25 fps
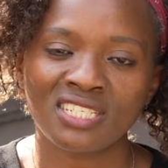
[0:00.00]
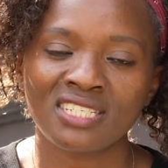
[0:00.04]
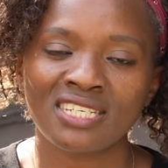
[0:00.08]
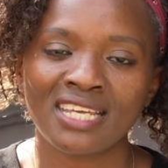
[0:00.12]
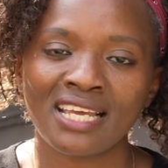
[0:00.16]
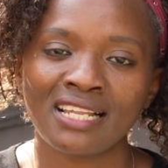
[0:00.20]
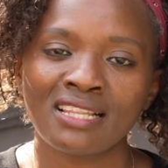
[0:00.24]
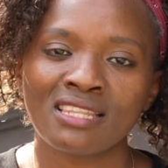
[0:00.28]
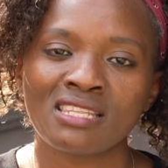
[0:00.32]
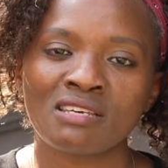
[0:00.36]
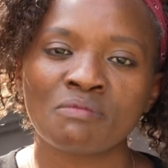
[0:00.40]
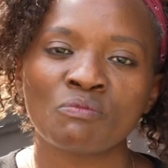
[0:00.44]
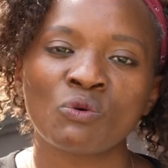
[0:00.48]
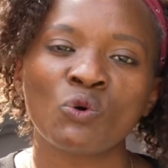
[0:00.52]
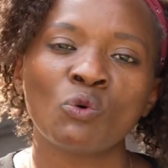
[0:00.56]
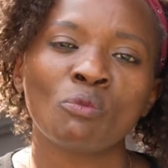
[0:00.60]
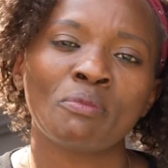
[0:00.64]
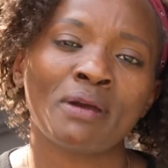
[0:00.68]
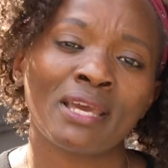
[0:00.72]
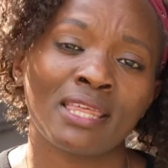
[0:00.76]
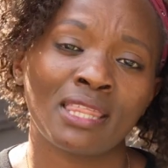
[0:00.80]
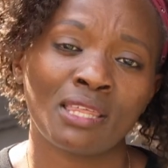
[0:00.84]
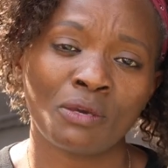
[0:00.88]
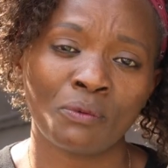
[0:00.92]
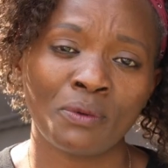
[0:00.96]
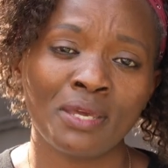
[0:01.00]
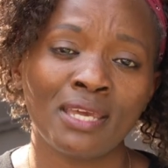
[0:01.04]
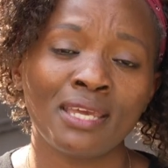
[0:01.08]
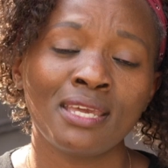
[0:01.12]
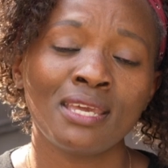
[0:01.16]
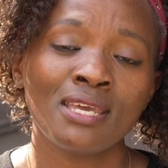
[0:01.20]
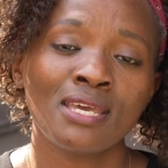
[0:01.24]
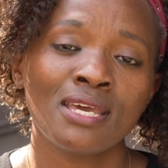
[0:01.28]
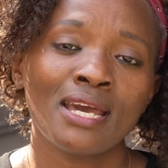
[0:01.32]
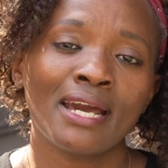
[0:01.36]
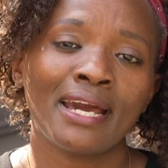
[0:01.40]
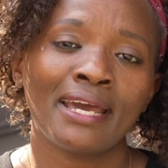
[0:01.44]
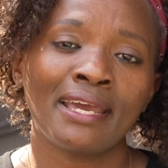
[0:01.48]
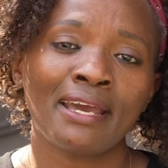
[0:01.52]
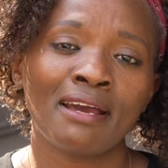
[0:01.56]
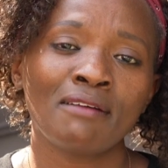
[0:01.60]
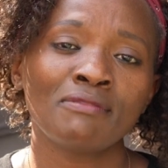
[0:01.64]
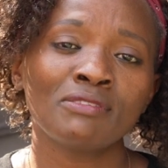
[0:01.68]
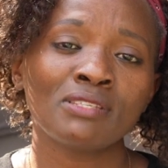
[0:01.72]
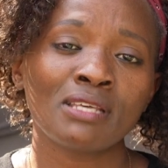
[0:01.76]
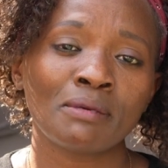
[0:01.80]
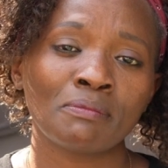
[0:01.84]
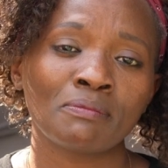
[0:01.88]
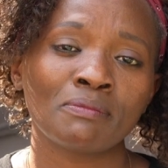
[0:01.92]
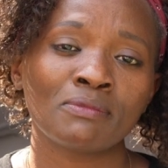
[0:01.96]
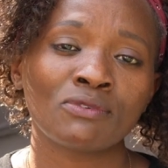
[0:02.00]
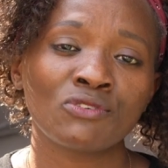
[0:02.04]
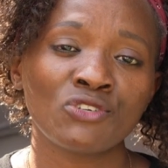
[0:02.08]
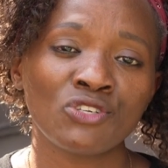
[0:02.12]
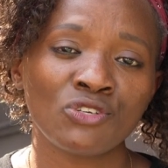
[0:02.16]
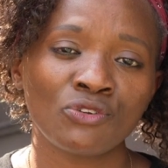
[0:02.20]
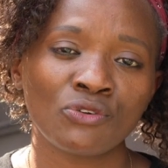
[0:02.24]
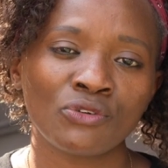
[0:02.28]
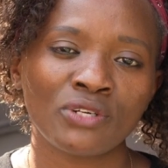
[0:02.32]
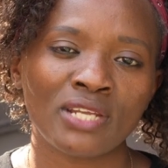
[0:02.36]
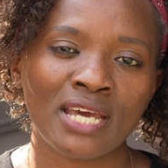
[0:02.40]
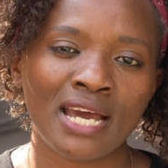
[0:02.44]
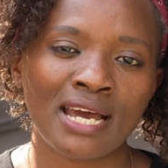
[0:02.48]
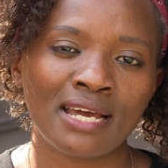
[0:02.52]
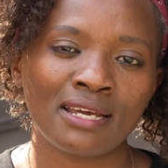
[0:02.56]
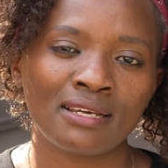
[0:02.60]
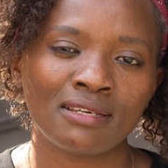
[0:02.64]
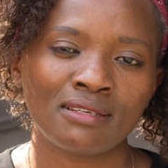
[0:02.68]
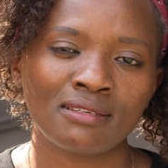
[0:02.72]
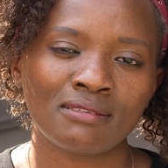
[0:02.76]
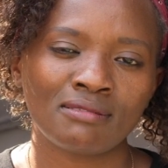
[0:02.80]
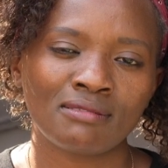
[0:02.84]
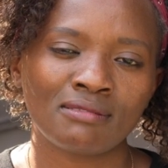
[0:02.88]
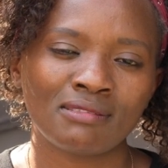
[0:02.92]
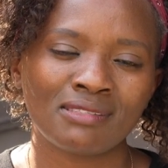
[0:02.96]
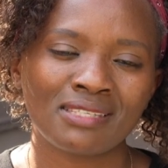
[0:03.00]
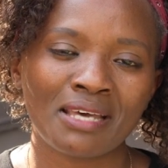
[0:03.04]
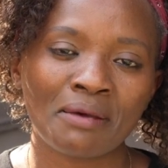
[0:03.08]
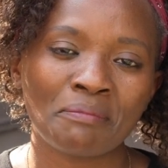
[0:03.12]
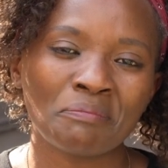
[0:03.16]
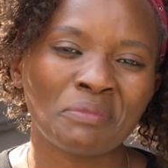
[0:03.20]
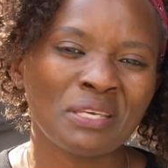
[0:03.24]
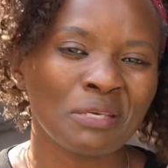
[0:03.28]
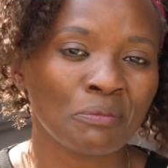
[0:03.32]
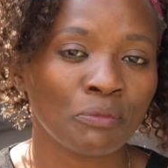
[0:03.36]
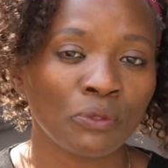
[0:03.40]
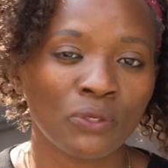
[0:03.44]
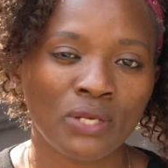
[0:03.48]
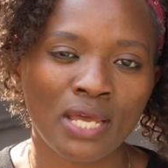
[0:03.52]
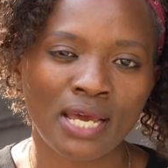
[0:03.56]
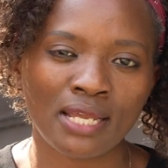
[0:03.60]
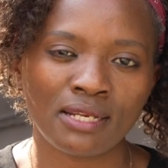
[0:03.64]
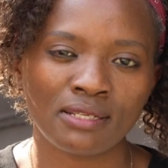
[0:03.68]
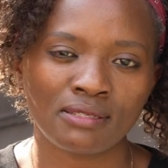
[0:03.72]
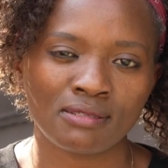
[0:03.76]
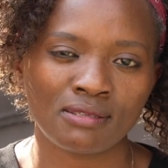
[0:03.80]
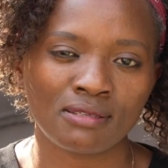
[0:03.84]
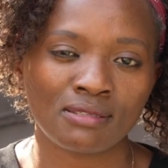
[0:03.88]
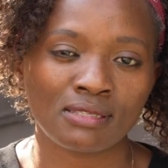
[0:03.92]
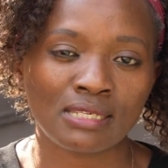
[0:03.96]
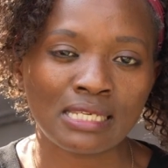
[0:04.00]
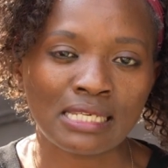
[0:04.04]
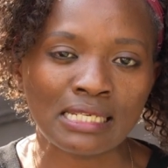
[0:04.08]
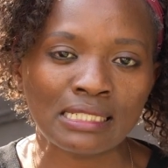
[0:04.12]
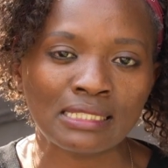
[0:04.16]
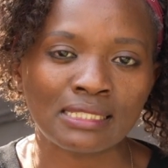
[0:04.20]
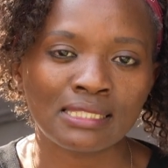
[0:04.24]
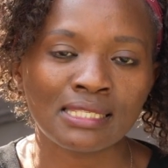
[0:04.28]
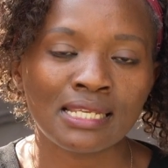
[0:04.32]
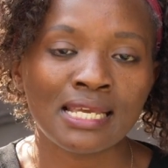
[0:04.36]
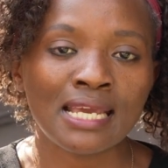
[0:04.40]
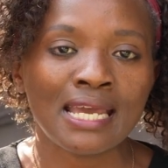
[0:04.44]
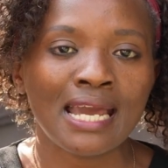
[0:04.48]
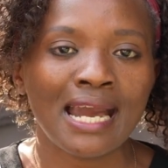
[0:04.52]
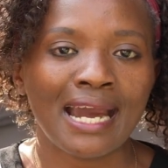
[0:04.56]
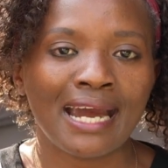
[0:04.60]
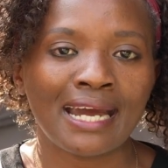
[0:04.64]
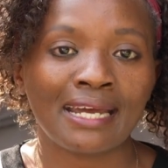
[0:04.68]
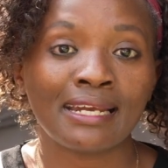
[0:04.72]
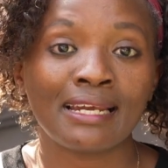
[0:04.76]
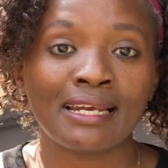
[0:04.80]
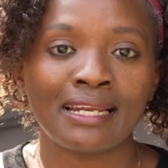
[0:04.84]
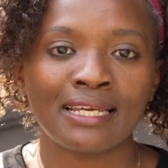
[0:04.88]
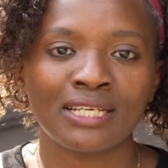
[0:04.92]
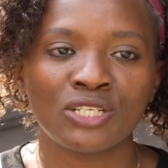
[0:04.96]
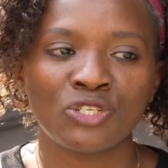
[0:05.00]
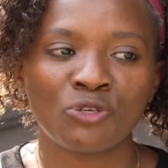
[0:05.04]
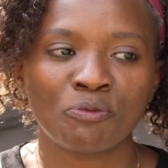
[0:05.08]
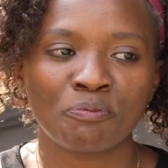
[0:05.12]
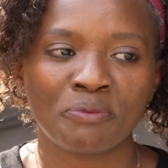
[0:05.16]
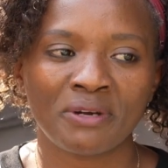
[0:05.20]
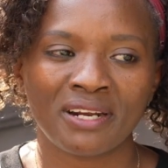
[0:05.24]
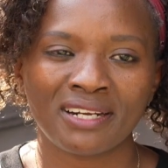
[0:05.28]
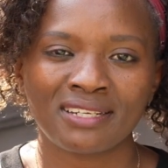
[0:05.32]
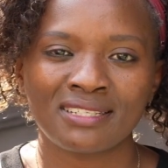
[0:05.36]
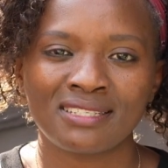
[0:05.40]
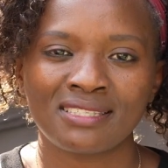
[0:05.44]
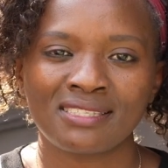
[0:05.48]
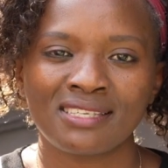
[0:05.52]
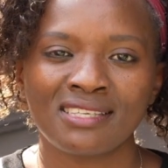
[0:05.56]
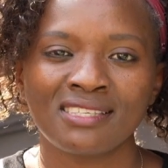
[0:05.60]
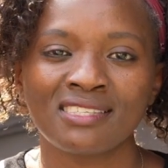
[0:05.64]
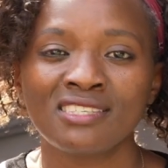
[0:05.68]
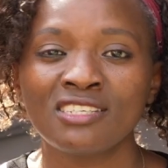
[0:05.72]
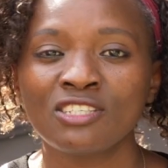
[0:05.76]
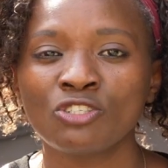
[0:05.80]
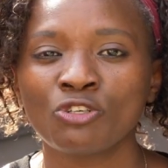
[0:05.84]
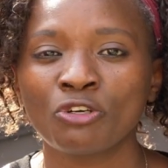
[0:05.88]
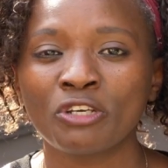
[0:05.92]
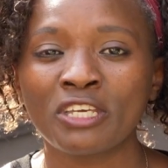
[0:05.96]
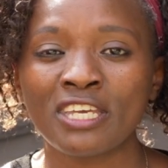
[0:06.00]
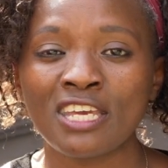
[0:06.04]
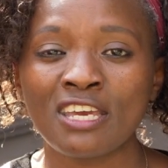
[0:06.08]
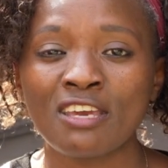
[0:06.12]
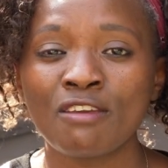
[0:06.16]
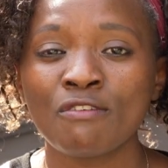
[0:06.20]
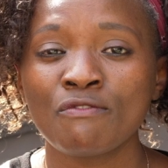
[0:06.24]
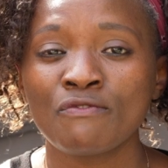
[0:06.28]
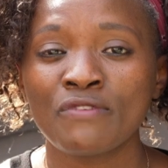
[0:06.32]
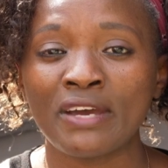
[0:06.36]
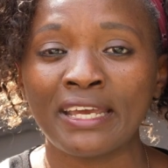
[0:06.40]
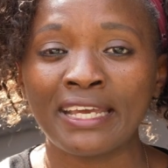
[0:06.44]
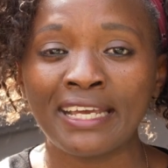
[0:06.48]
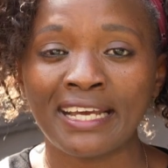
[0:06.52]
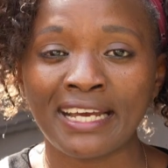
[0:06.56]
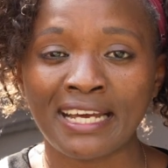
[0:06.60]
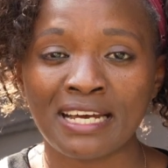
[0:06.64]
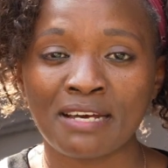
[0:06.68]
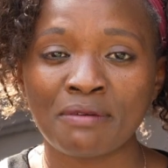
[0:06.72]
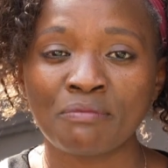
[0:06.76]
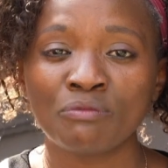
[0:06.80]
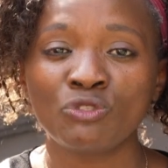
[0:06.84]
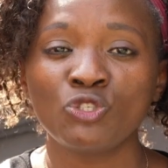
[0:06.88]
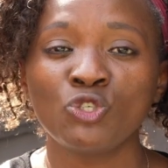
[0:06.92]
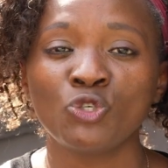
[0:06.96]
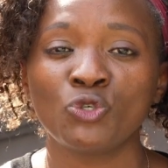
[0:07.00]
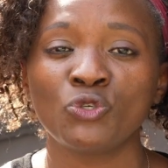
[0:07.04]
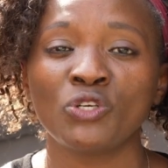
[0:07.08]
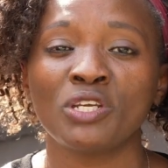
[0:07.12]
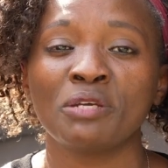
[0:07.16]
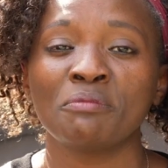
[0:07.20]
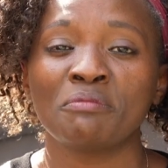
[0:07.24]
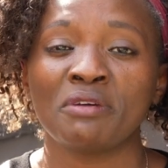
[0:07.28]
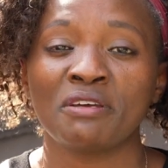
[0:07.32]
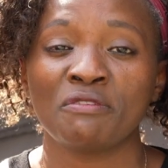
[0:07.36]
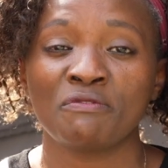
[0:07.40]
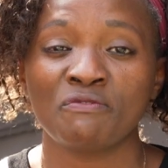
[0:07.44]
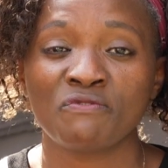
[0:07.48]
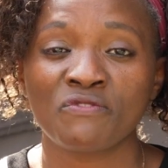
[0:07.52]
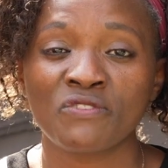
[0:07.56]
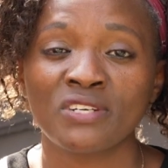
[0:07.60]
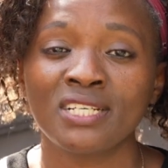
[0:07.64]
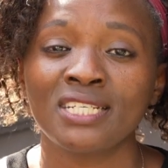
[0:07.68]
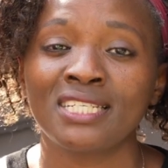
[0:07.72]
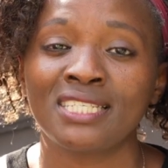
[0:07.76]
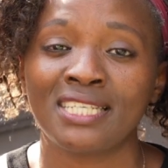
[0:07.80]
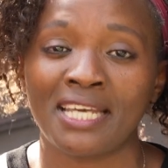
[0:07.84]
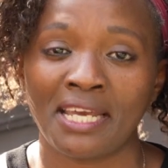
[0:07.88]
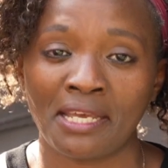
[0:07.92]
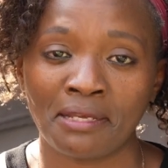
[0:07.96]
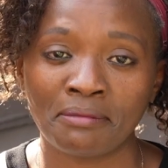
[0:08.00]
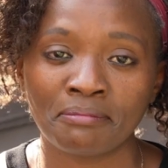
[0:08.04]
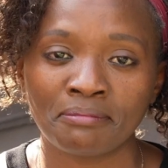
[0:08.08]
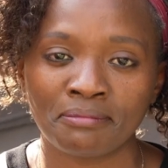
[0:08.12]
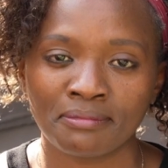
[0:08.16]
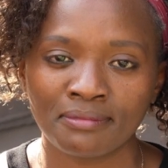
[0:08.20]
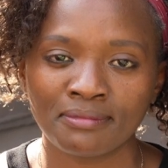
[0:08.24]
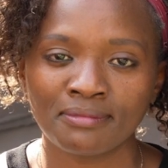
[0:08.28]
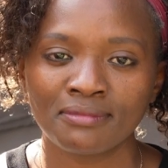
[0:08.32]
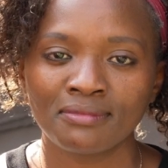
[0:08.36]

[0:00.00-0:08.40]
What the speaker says: Tell them, oh, by the way, I have some hemodialysis skills I'd like to practice. Is it okay if I come during my free time?